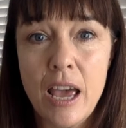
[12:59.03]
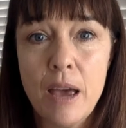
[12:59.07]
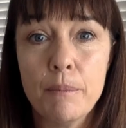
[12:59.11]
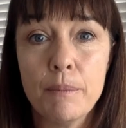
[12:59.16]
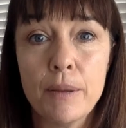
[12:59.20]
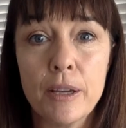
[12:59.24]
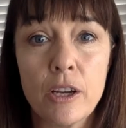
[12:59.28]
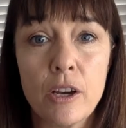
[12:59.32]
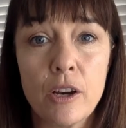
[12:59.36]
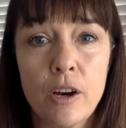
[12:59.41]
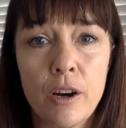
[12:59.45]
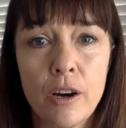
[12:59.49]

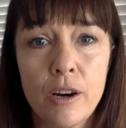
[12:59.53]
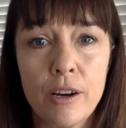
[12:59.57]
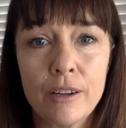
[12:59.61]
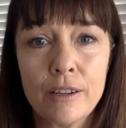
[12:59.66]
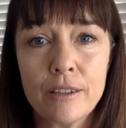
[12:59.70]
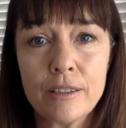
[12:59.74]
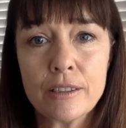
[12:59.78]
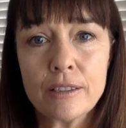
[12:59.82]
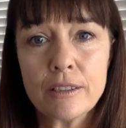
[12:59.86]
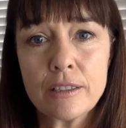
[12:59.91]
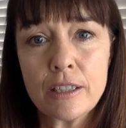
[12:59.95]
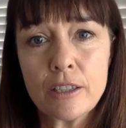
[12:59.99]

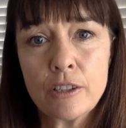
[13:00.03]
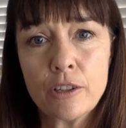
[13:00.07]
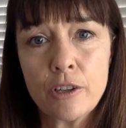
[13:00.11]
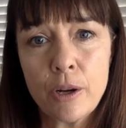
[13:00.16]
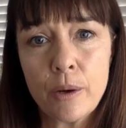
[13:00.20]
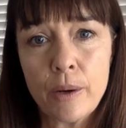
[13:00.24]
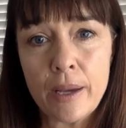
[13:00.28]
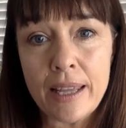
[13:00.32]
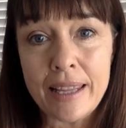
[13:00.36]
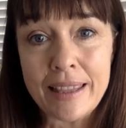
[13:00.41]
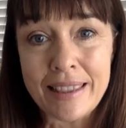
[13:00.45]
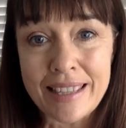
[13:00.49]
Because, you
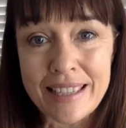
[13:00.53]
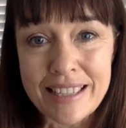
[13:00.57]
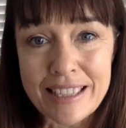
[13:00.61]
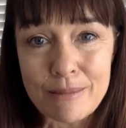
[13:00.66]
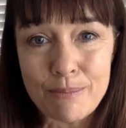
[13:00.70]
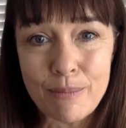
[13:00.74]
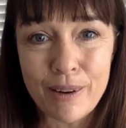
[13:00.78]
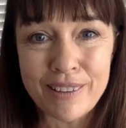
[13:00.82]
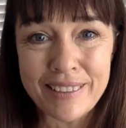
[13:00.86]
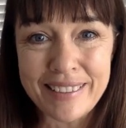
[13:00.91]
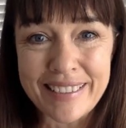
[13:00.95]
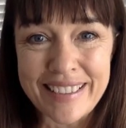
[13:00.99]
know, in this
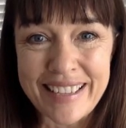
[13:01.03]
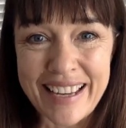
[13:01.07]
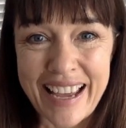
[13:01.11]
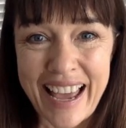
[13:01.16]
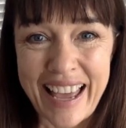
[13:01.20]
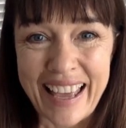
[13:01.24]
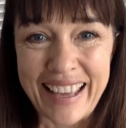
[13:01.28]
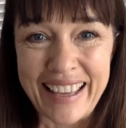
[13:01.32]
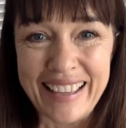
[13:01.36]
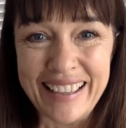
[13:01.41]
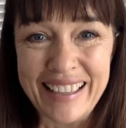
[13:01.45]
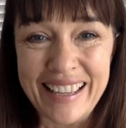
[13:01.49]
modern
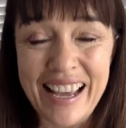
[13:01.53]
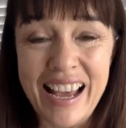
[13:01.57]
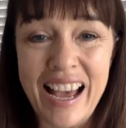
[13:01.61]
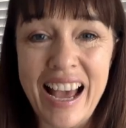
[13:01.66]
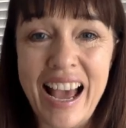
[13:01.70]
day,